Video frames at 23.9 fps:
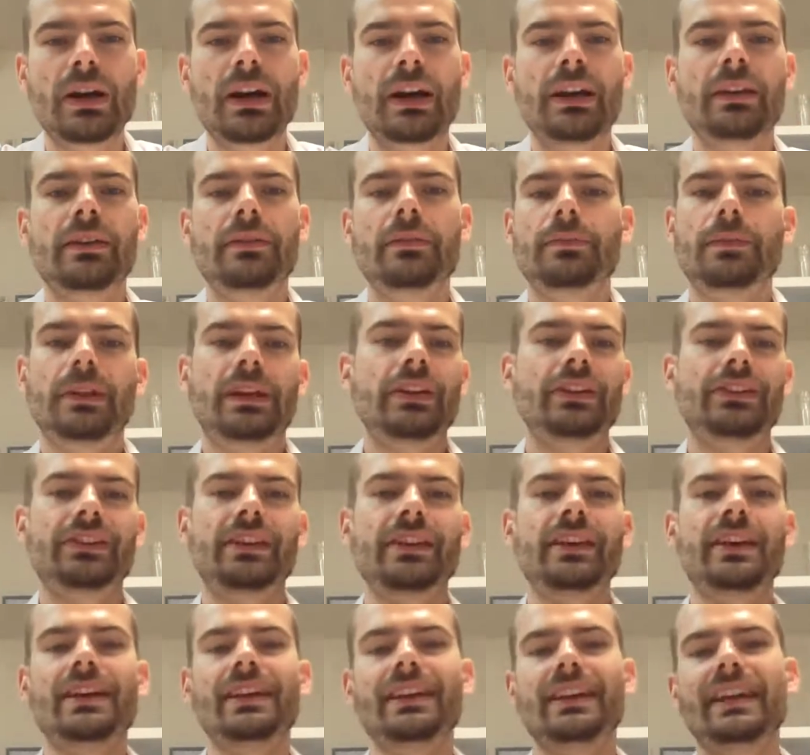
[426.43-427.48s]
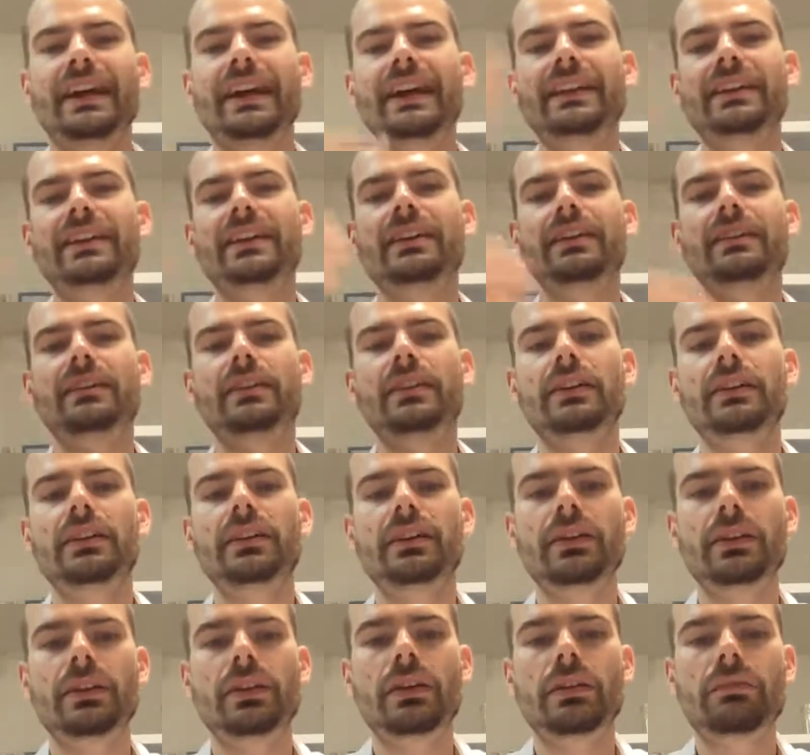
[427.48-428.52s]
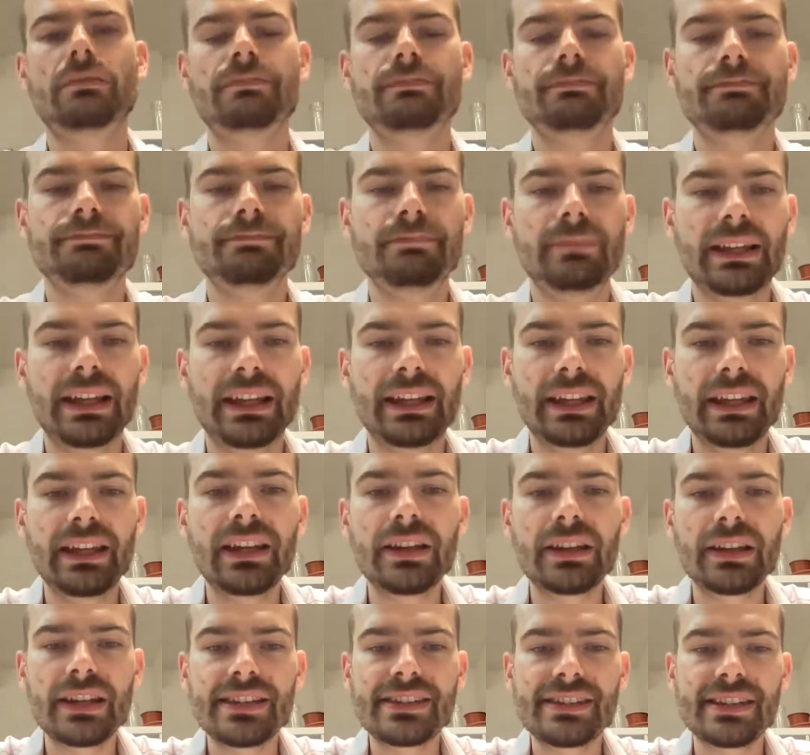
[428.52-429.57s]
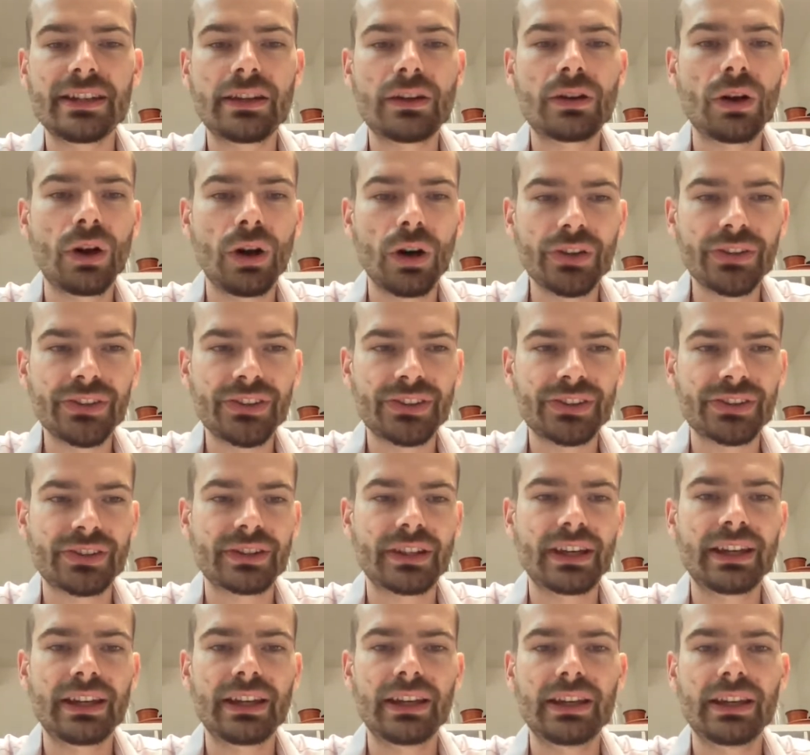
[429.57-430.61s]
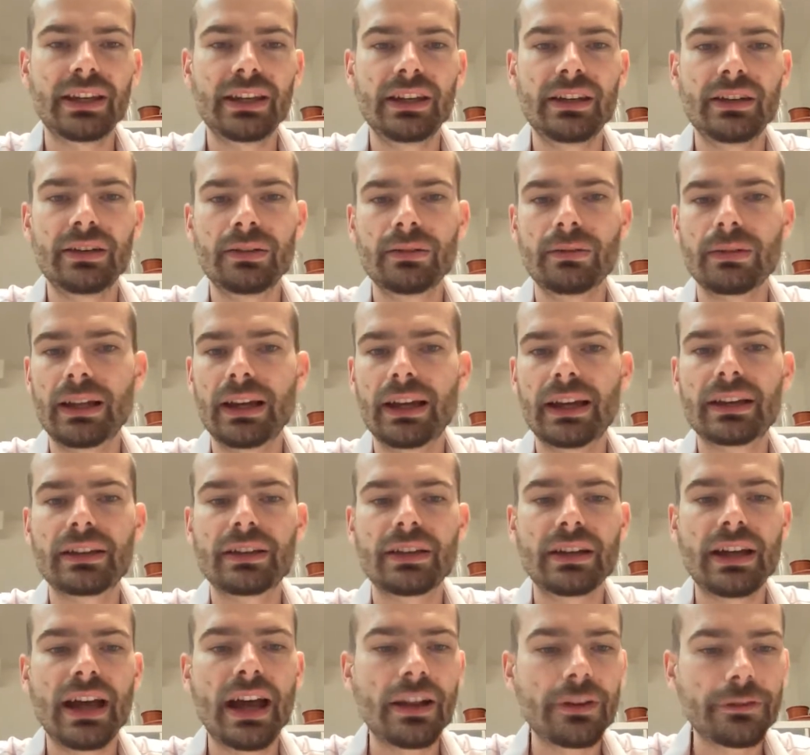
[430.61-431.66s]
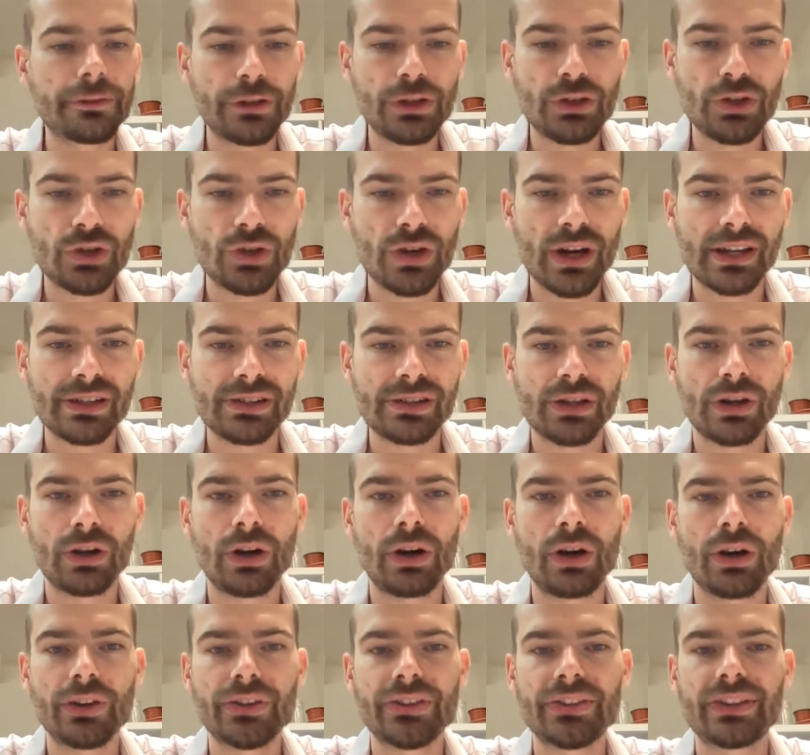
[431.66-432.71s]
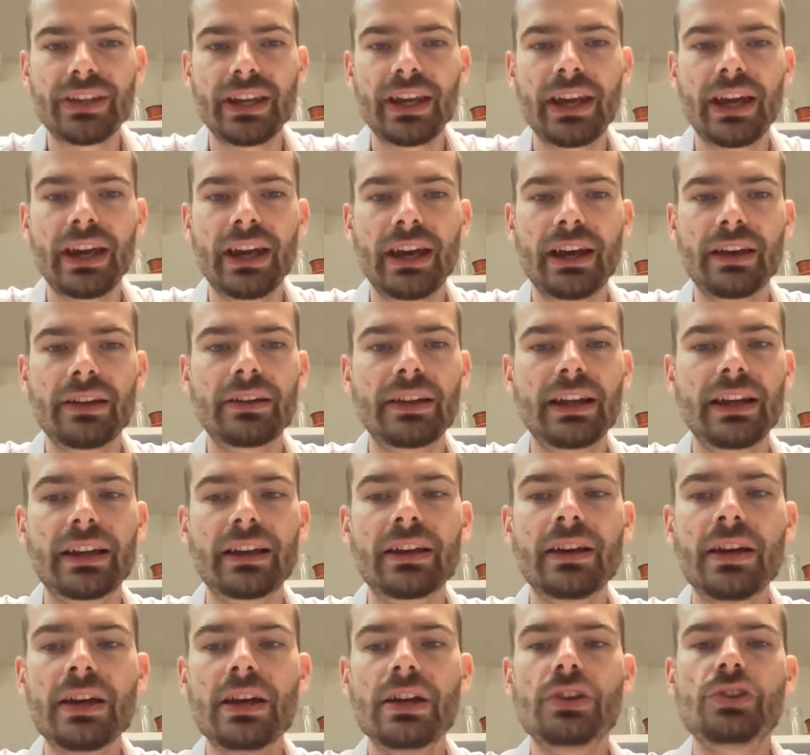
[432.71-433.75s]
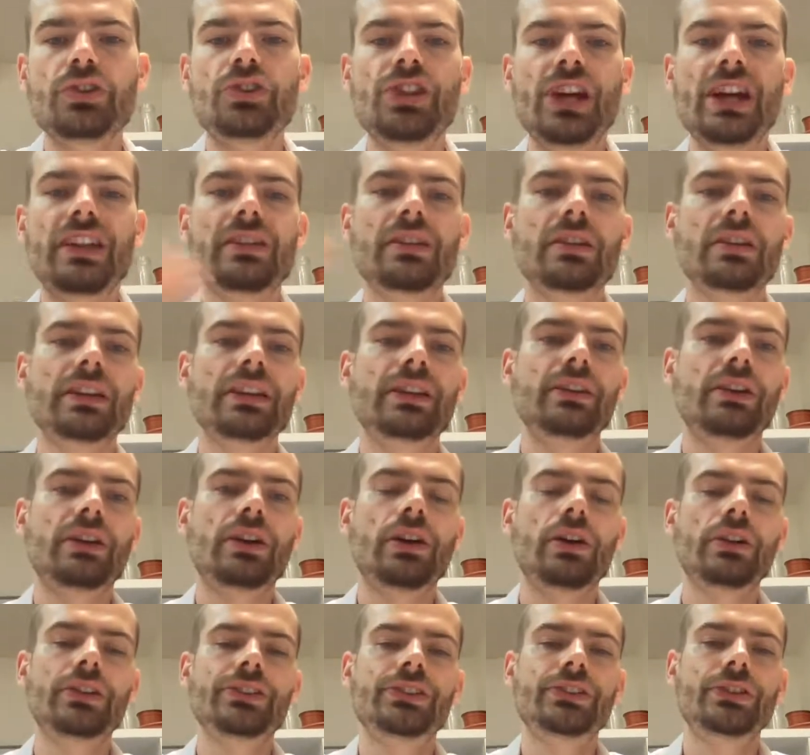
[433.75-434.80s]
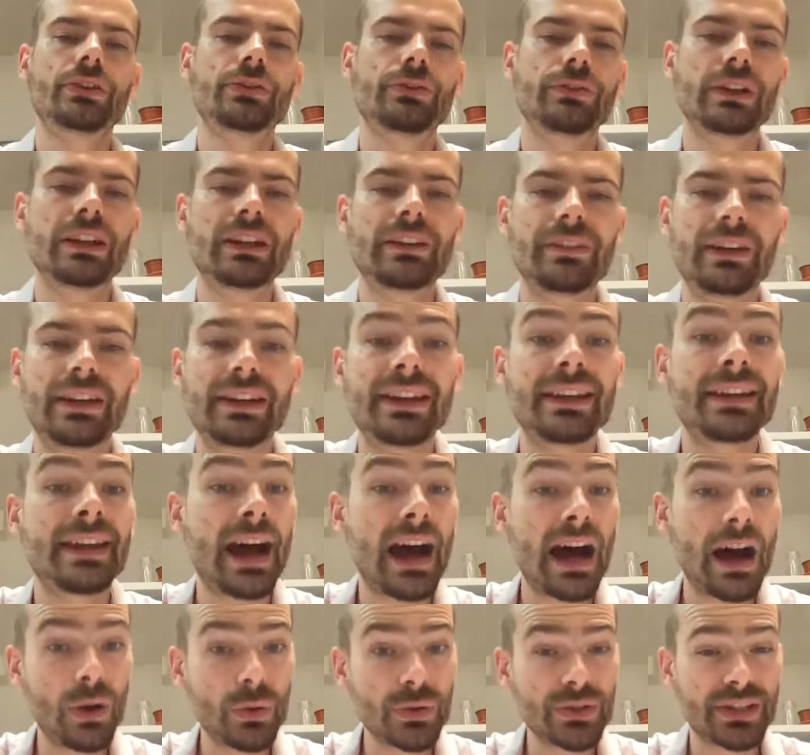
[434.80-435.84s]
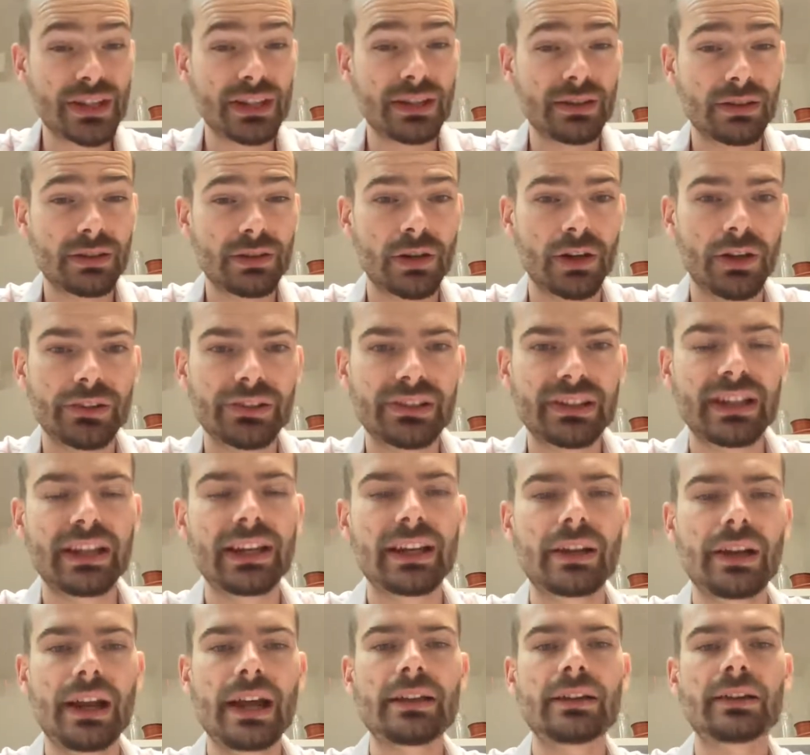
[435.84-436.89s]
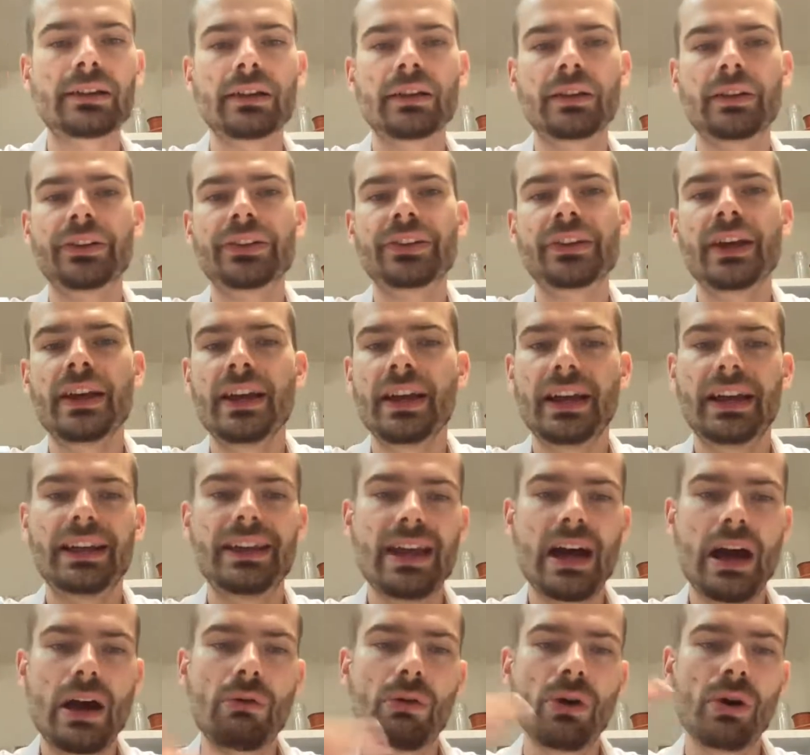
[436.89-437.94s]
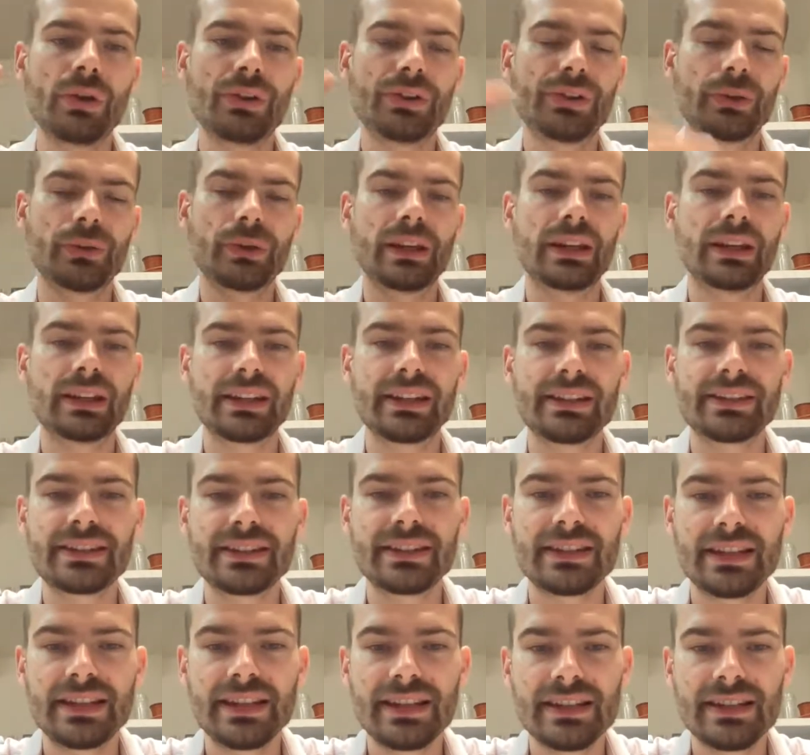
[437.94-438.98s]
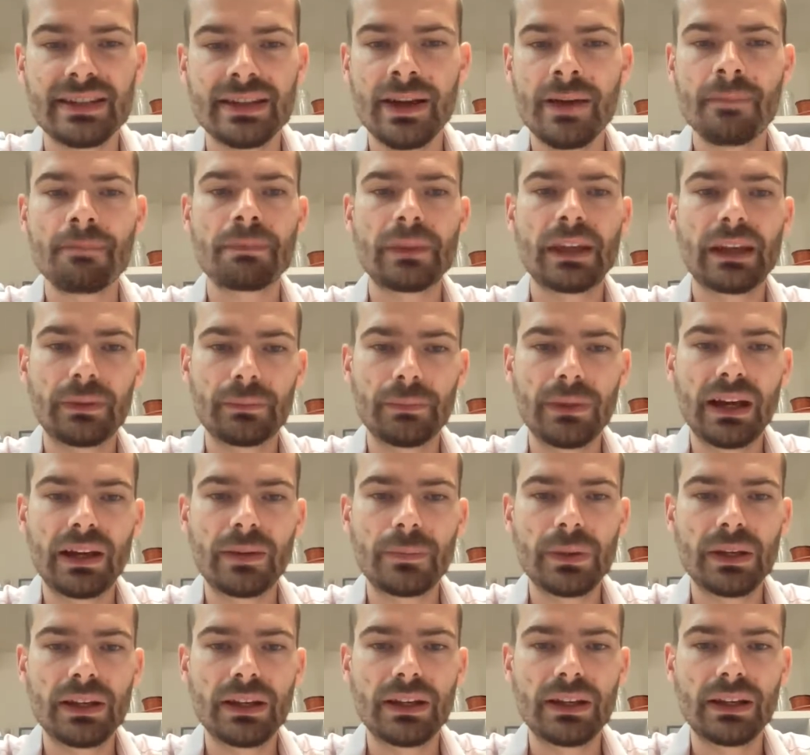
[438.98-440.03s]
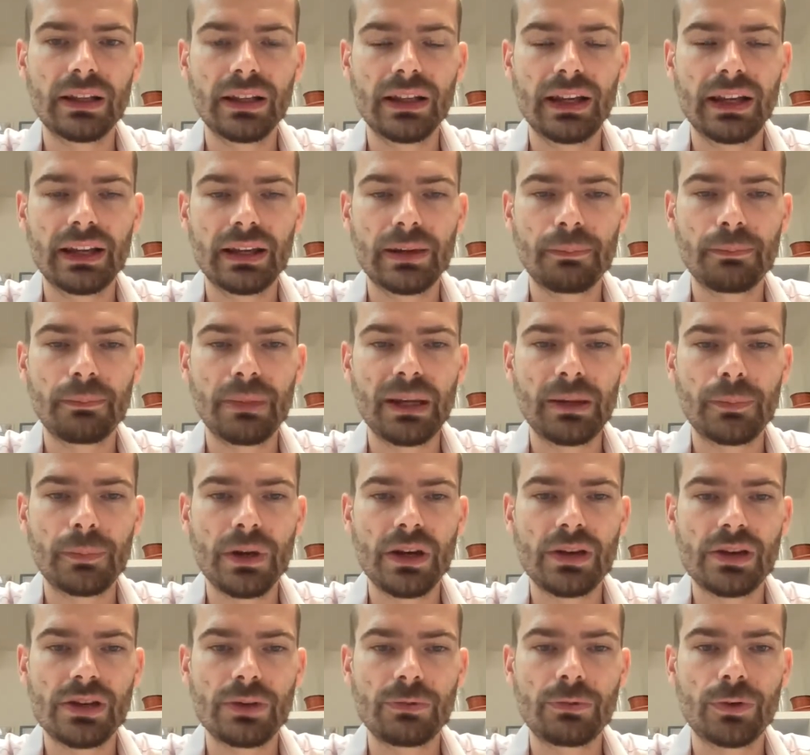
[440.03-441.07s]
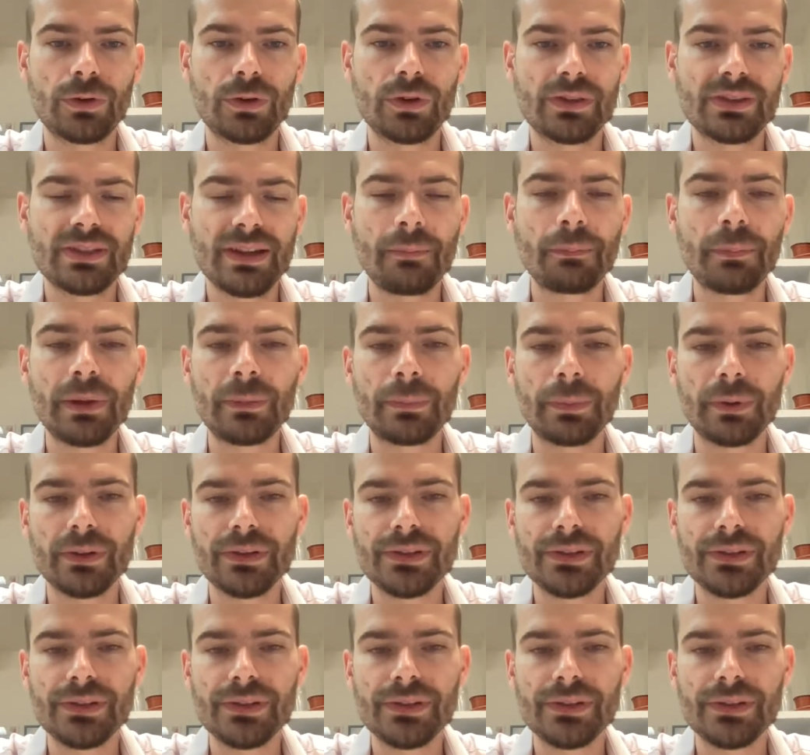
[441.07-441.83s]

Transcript: And because like the like increasing costs in like the health insurance cost, and like generally the costs of living and housing cost, like rentals, and now also increasing this, it might be like a big pressure for some people.